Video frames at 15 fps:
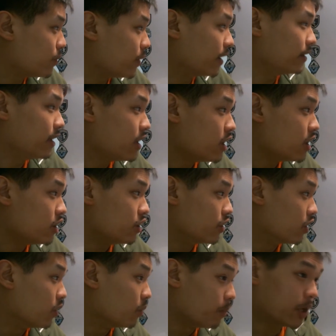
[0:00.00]
but you
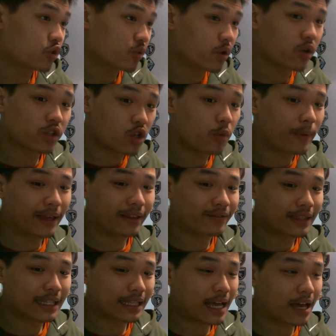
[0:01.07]
know, Montreal is hoping
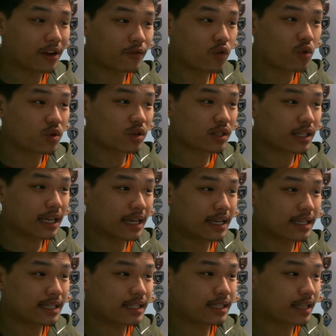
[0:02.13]
that of course
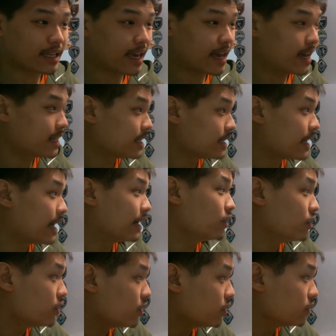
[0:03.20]
is the case, and that, you
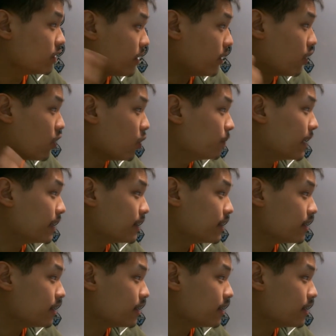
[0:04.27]
know, they hope that